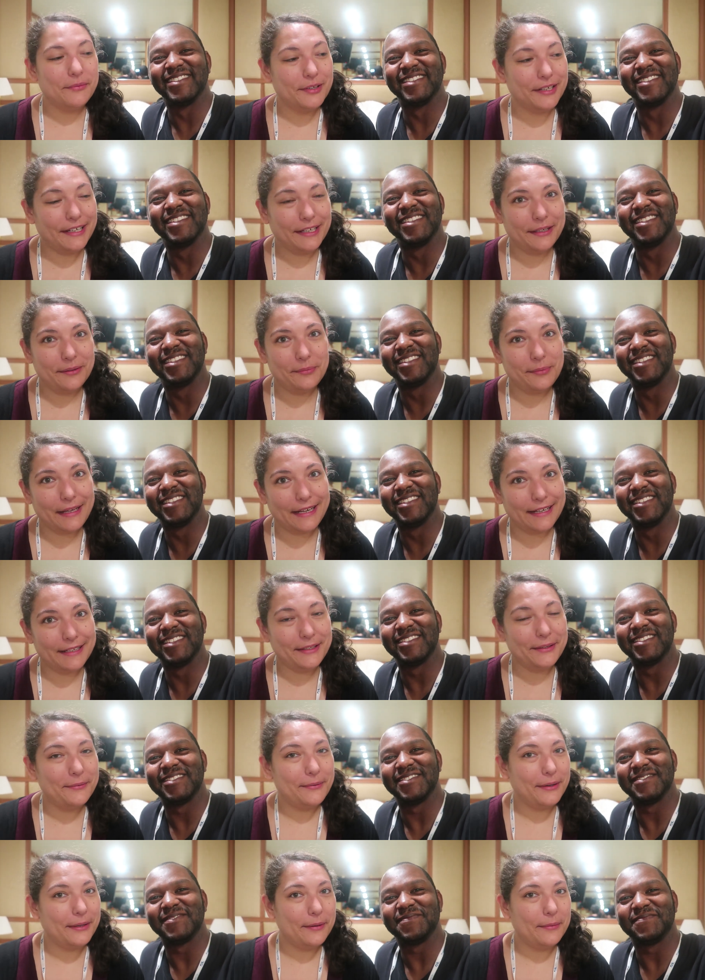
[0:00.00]
Speaker 1: we're gonna pack
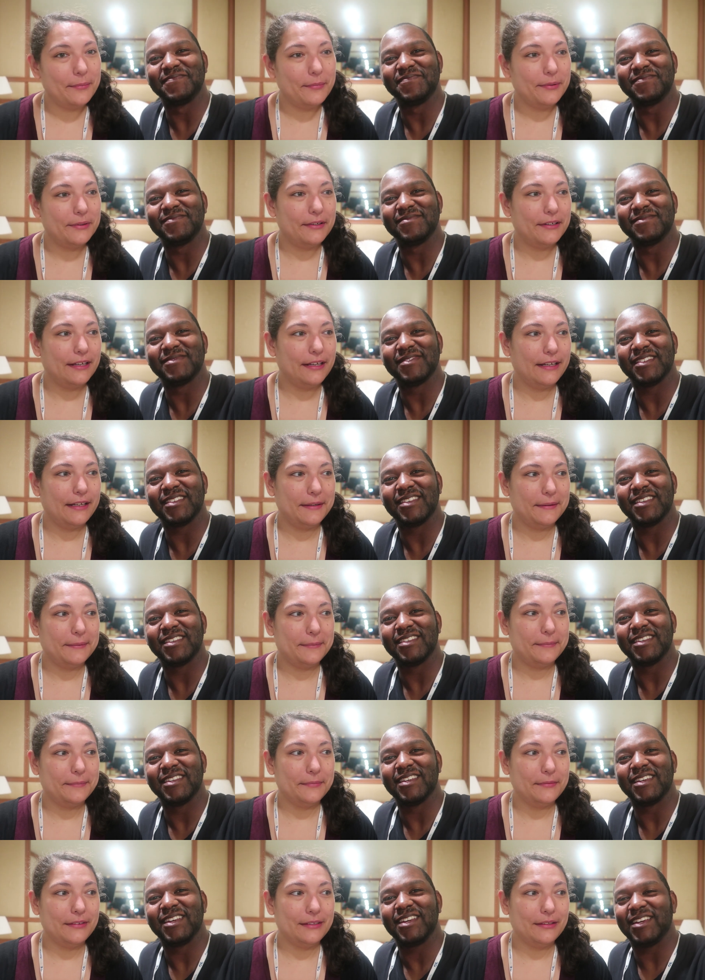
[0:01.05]
you up.
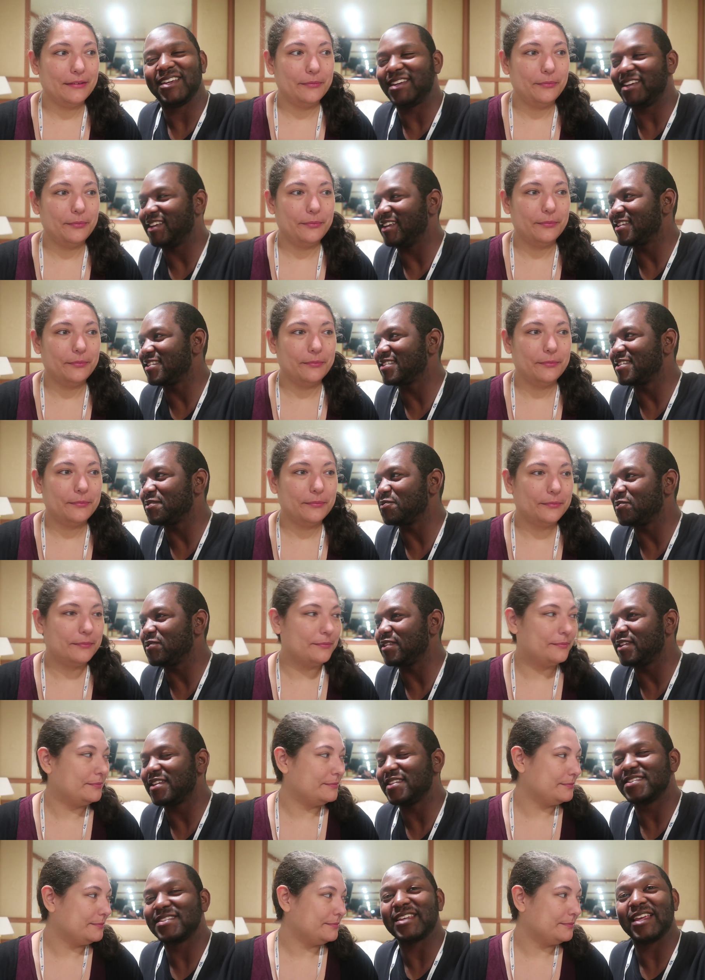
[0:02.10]
Um,
Speaker 2: I guess since we
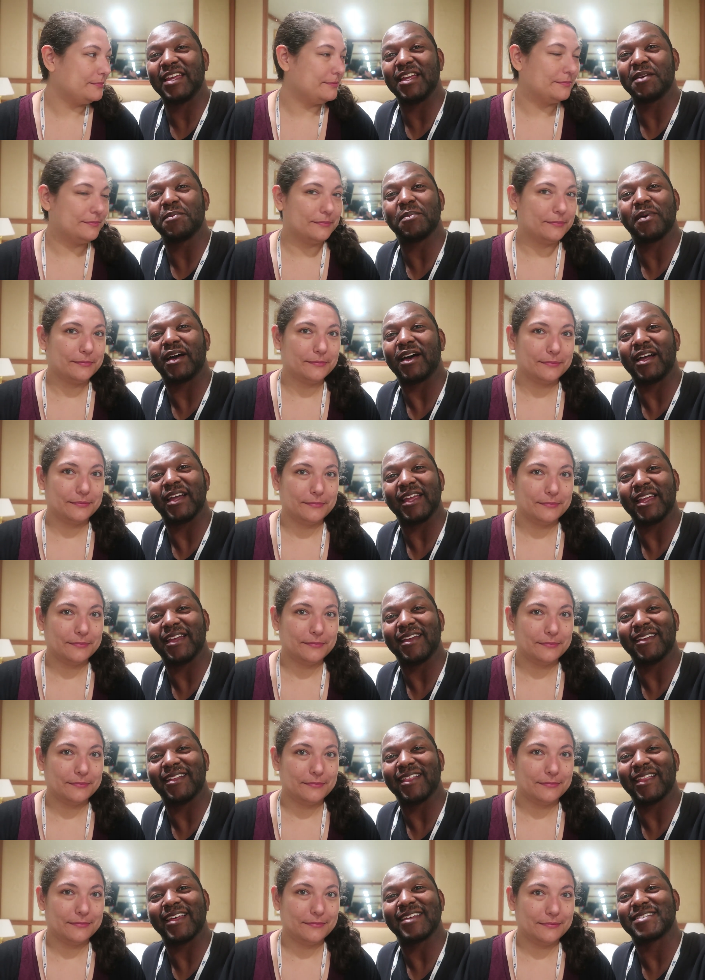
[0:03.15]
didn't say goodbye
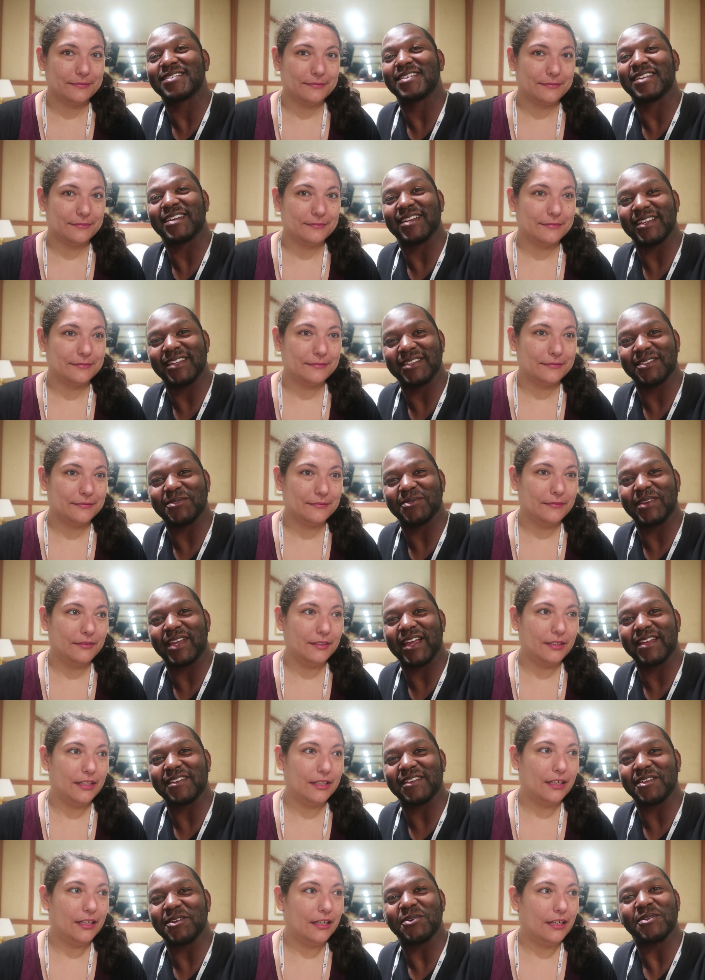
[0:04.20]
last night, we can
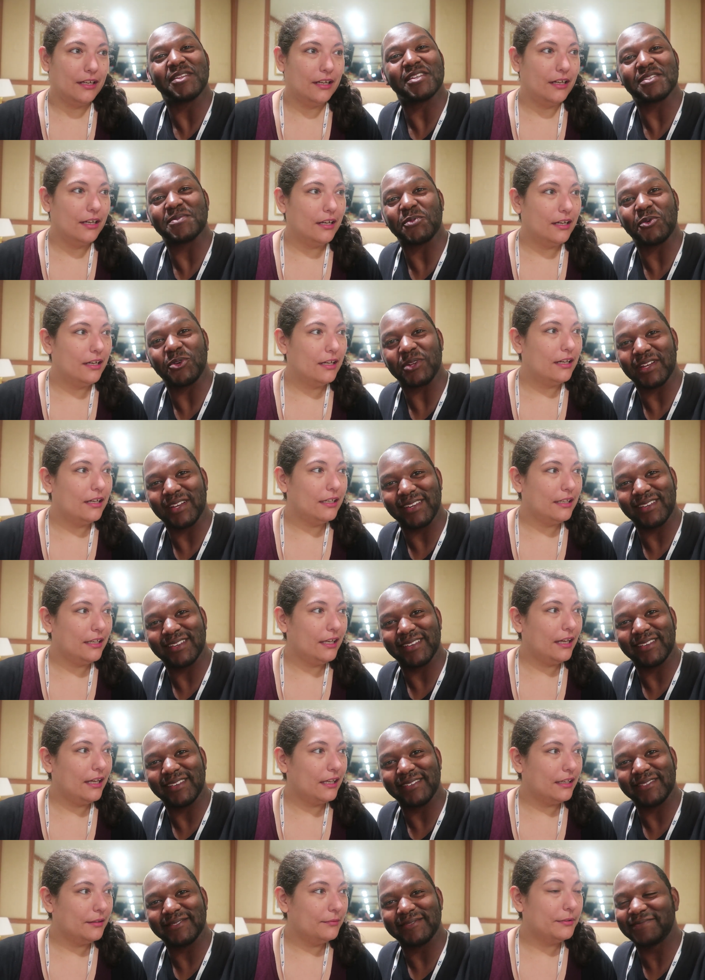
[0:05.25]
do it this morning.
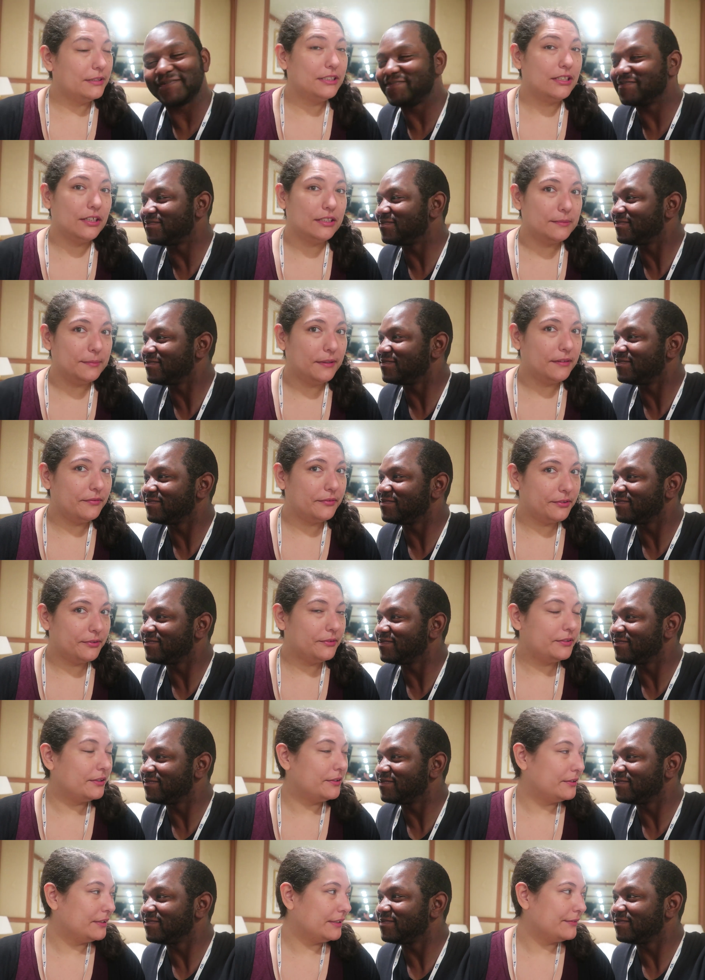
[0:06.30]
Speaker 1: Yeah, we talked about food
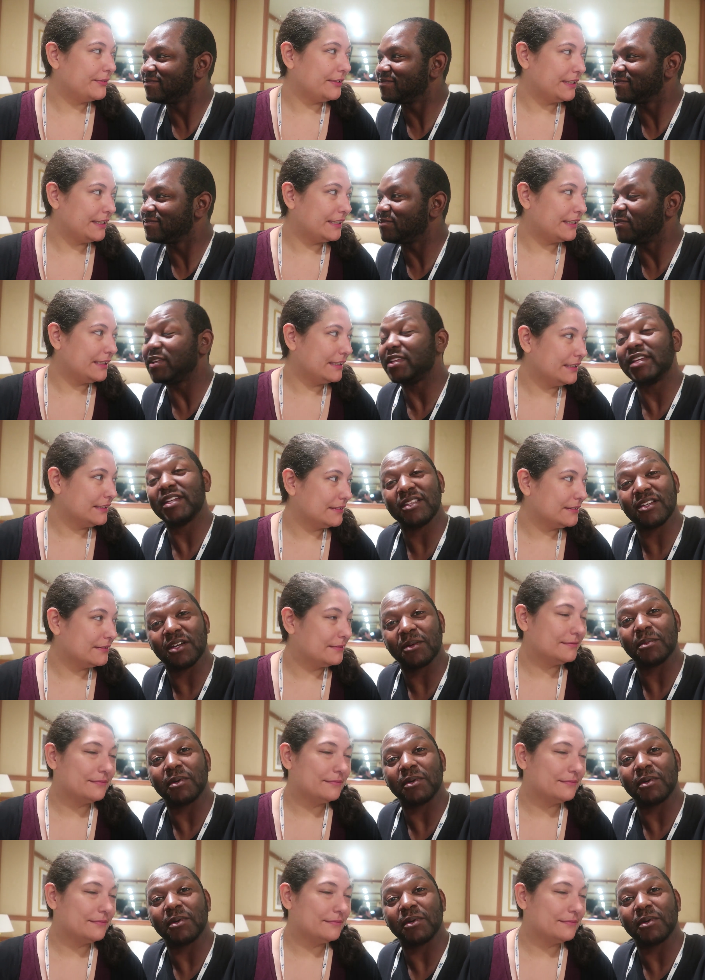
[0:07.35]
though and everything. We did talk